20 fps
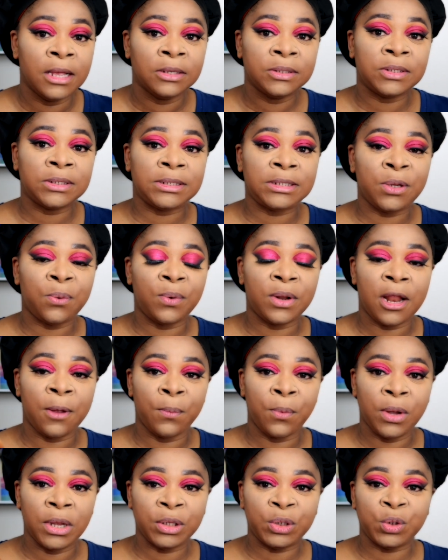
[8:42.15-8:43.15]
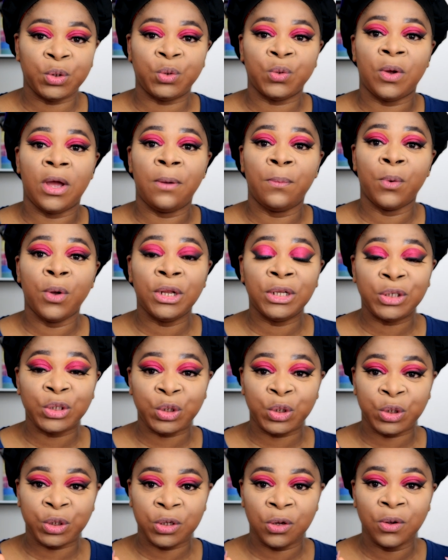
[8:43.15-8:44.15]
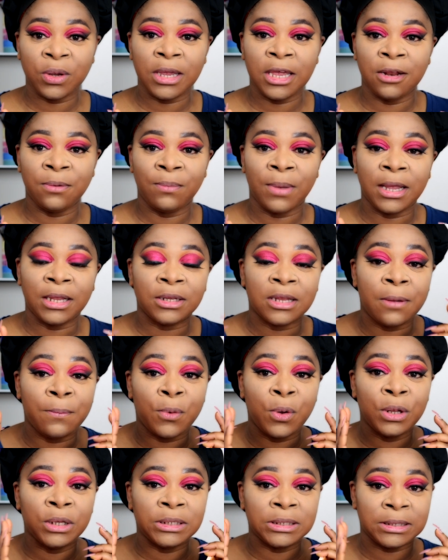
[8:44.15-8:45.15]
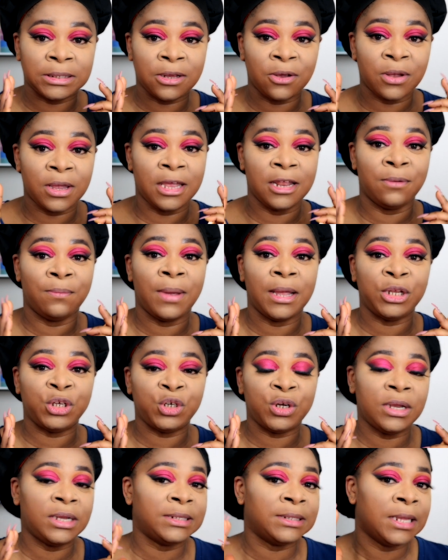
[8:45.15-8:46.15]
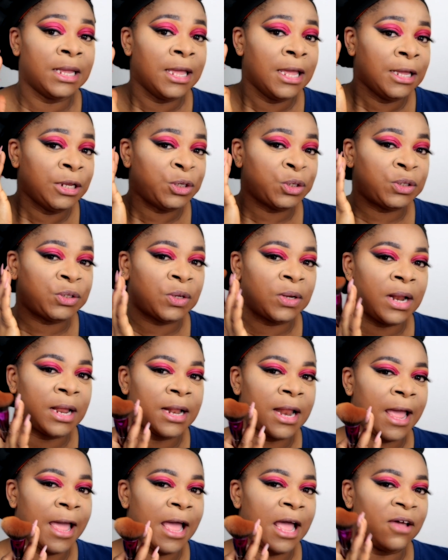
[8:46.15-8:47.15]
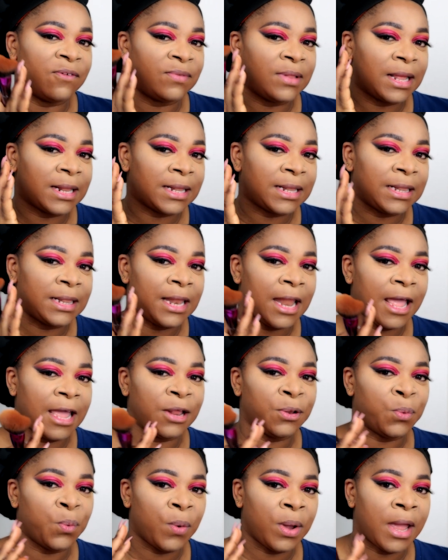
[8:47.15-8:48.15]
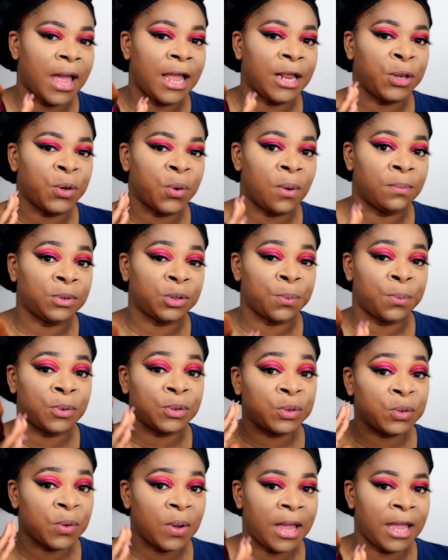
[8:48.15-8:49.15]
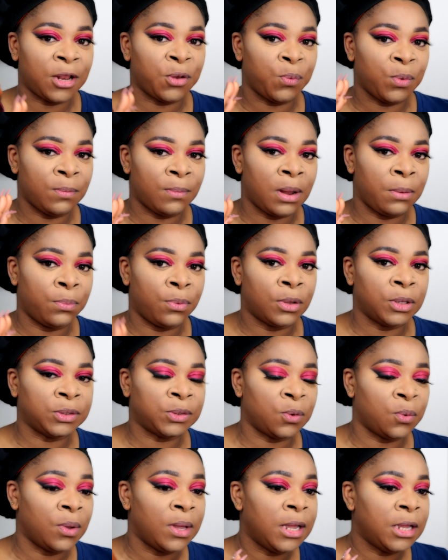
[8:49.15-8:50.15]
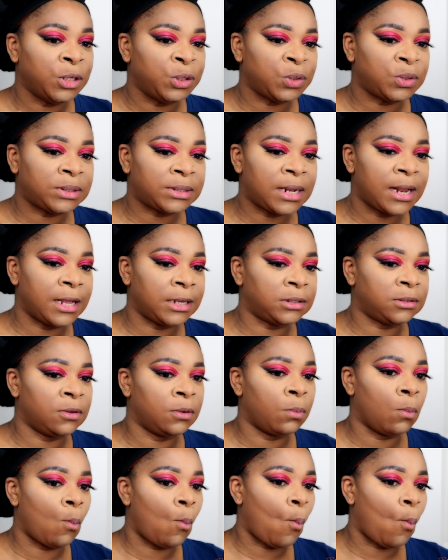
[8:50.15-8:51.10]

So see what I'm going to do. I'm going to suck in my cheeks just so that I have that line where I know I'm supposed to end with my bronzer, just like so.